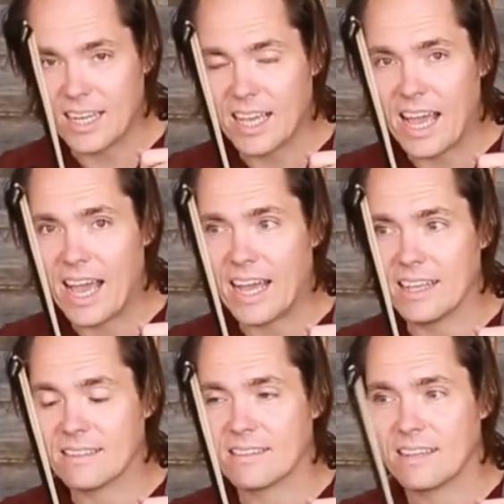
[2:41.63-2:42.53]
it
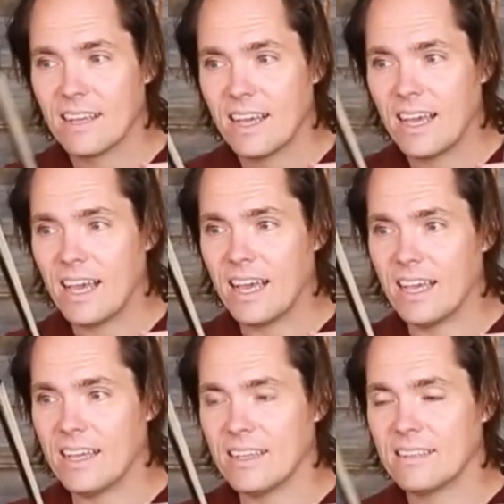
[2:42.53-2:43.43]
has
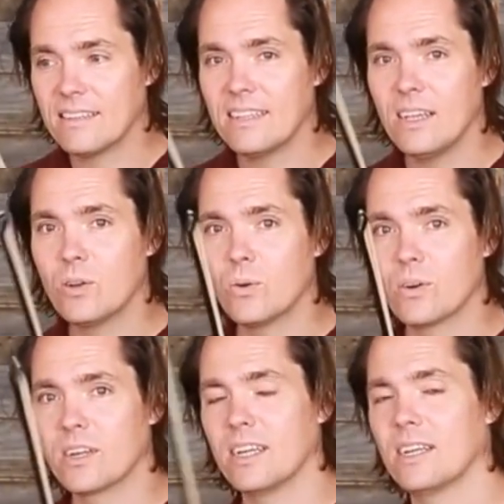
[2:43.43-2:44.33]
a C
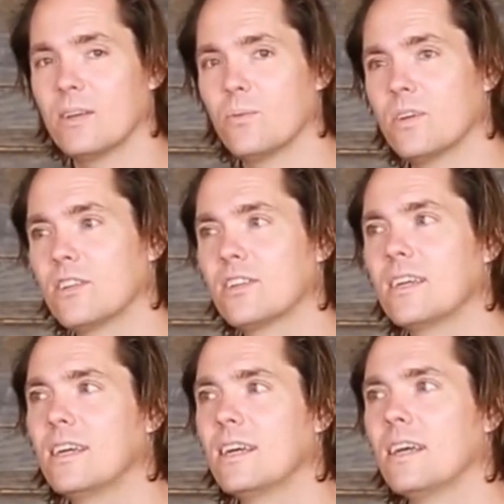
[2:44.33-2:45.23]
chord in it, which
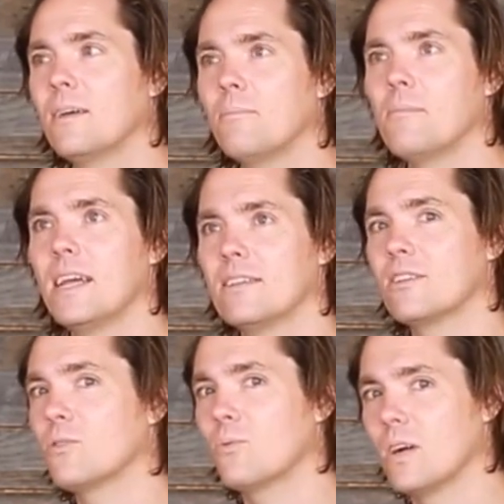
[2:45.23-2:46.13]
makes
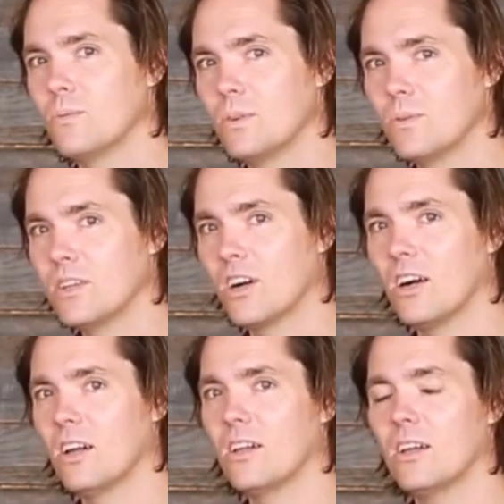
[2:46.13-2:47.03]
it what we would
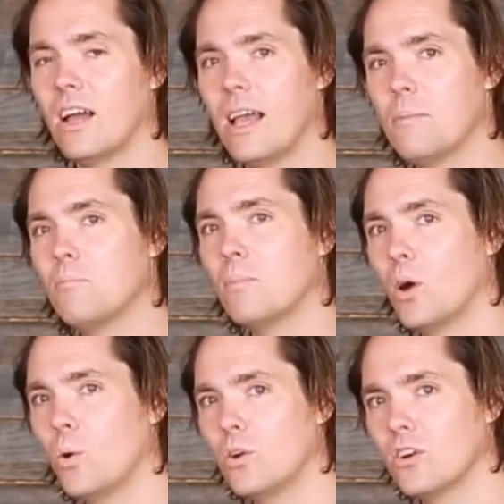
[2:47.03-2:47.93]
call a
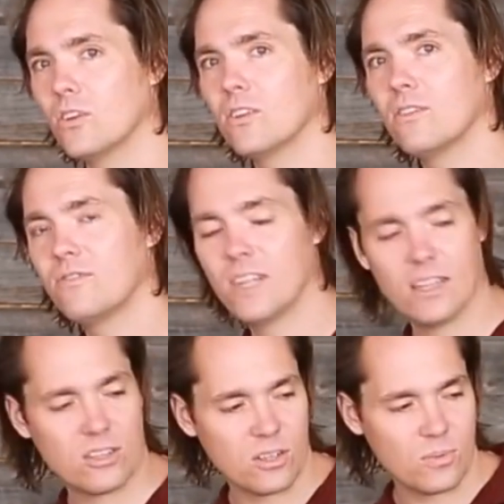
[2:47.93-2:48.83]
modal
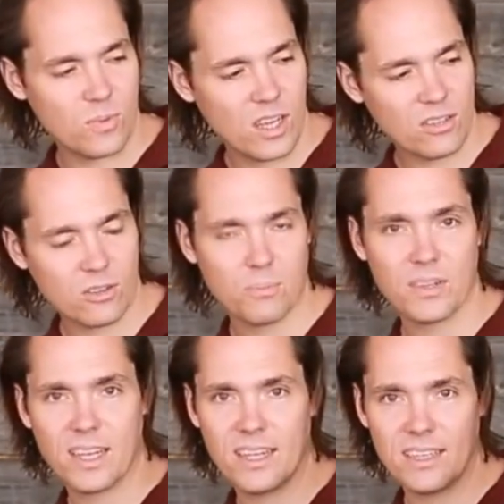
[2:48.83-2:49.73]
fiddle tune. We also
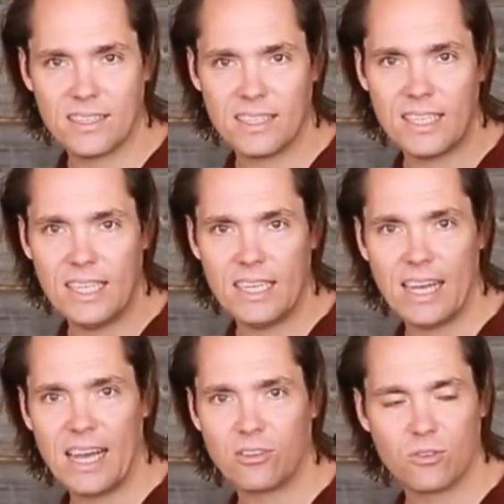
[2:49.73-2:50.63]
play a C
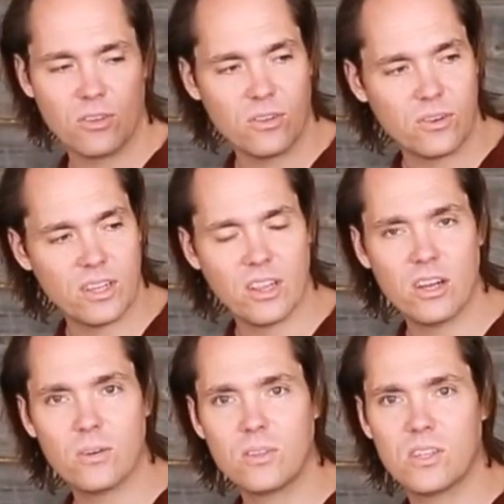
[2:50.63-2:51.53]
natural or a
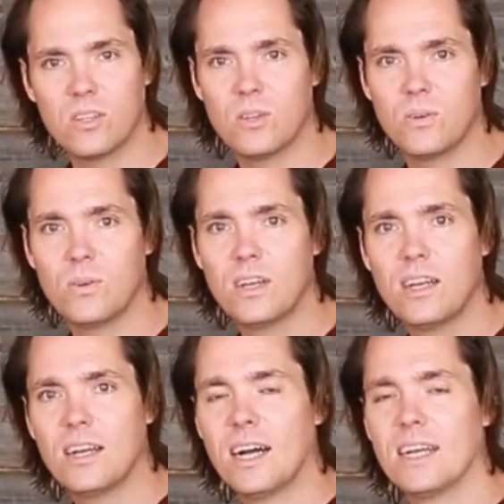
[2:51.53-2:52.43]
low 2
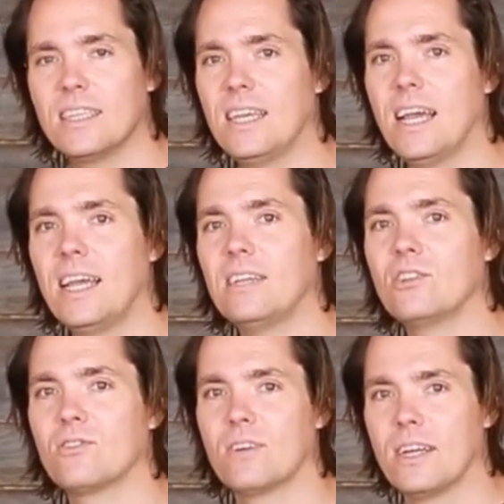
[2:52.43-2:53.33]
on the A
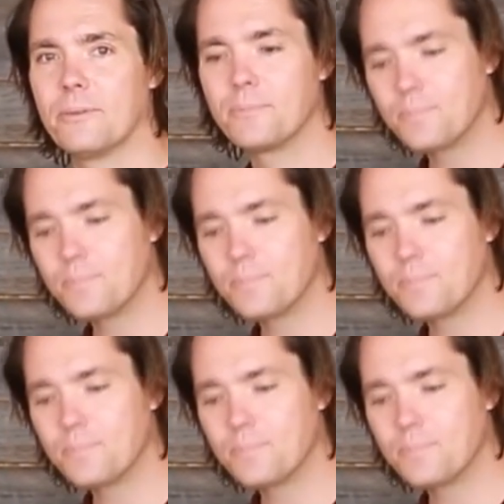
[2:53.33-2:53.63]
string.